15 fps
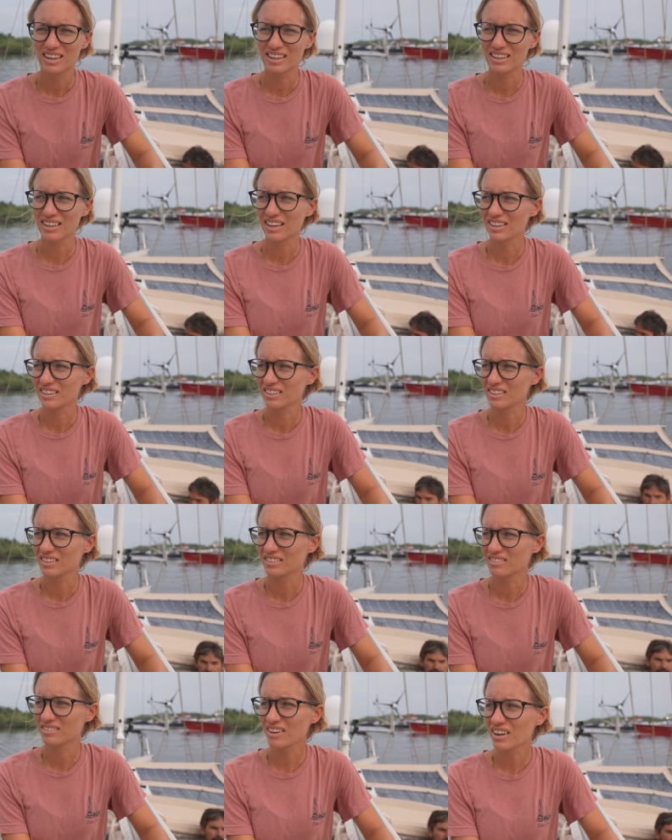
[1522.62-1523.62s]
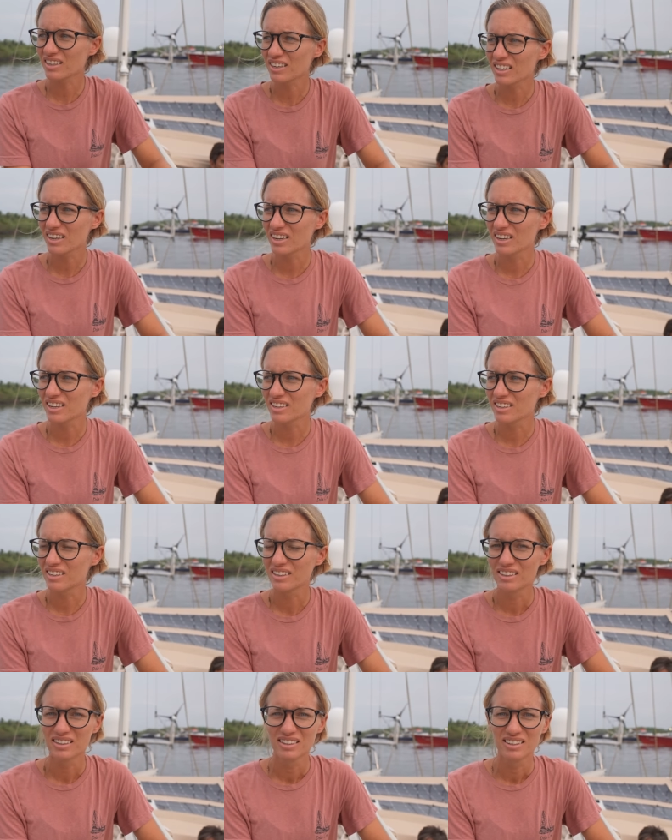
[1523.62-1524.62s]
And like rugged,
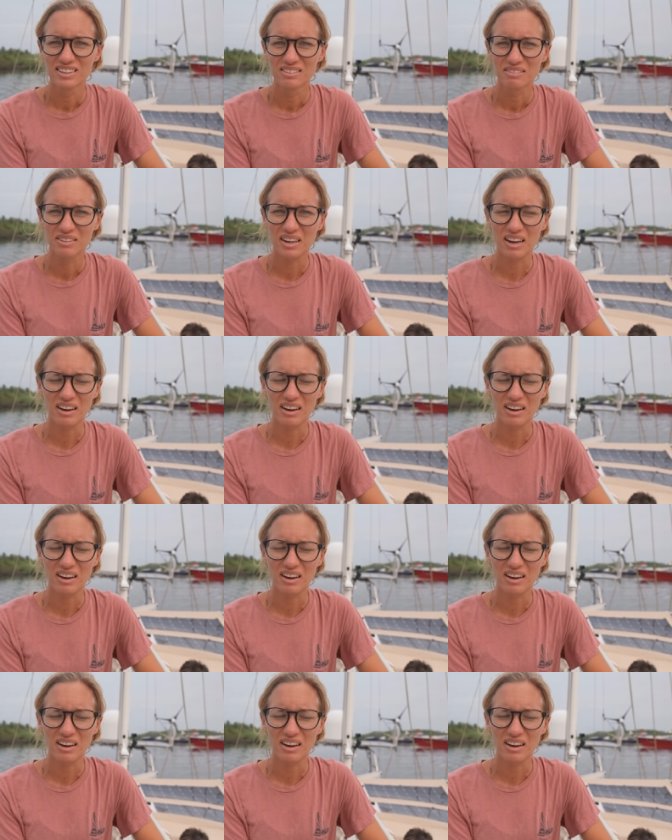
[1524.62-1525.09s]
we